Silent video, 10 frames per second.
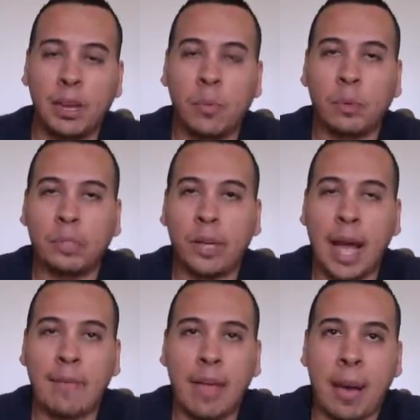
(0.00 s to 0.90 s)
Once you
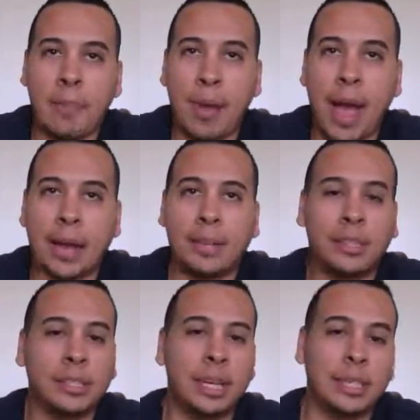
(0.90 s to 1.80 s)
have that packet,
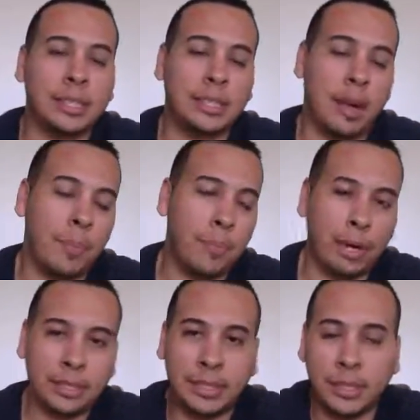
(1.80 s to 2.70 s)
there's a
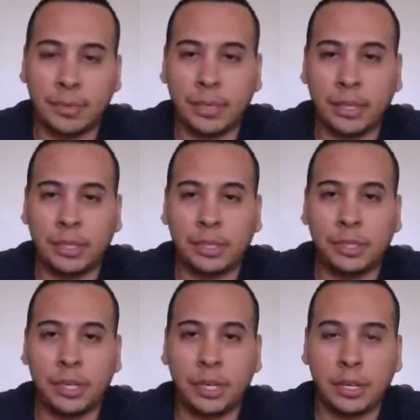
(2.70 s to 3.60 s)
bunch of different things that
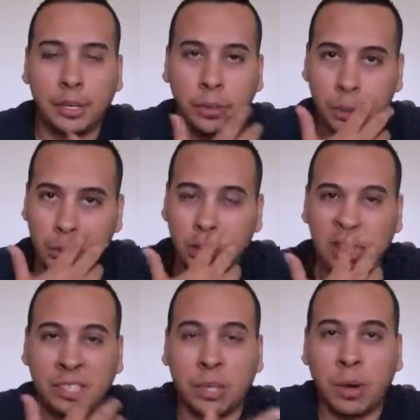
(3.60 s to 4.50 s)
you need to do.
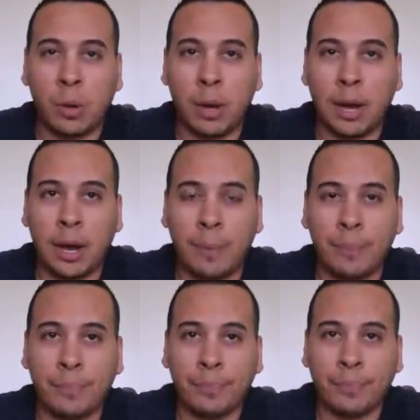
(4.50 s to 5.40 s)
So
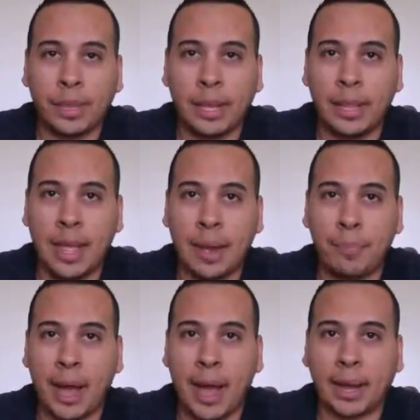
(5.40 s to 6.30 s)
in that
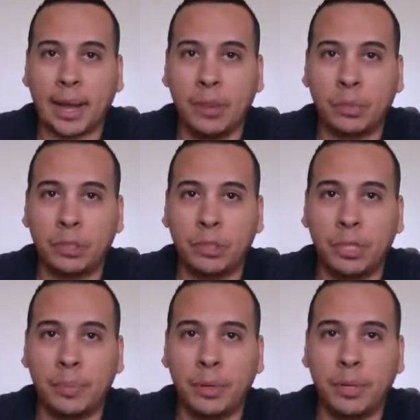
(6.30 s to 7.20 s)
packet, what you'll need
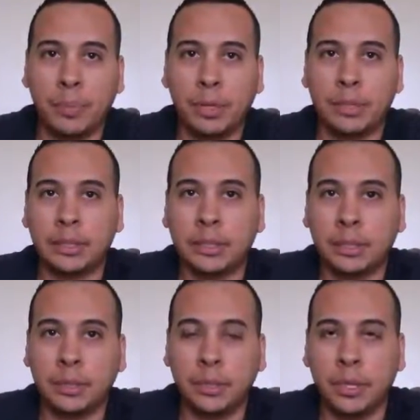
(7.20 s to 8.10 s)
to be doing is
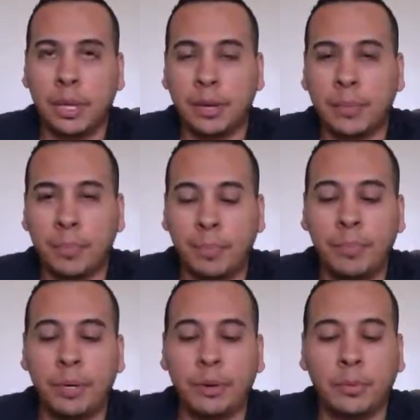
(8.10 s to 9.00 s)
you need to
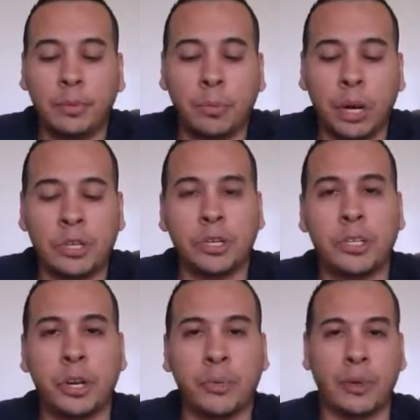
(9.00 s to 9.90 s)
register
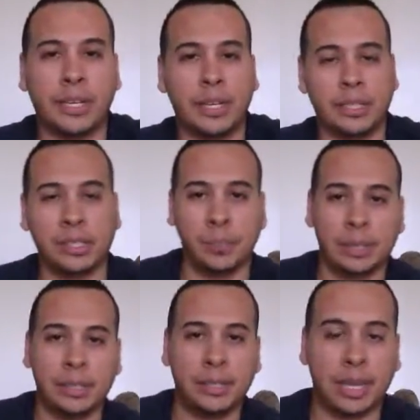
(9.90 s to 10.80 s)
your fictitious
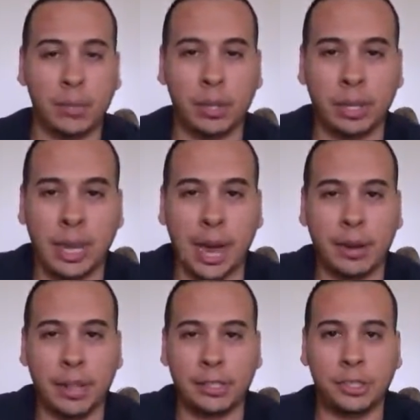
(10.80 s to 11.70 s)
business name with the
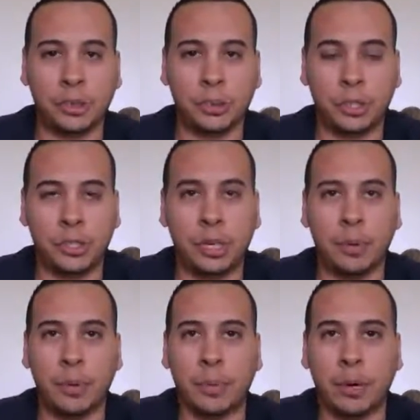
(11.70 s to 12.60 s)
county that you're going to
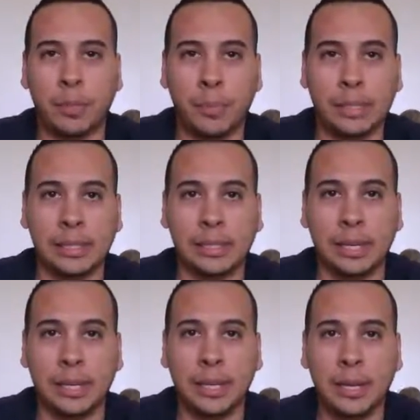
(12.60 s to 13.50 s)
be running the business
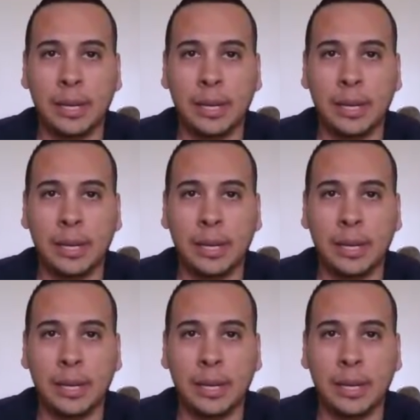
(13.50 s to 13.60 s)
in.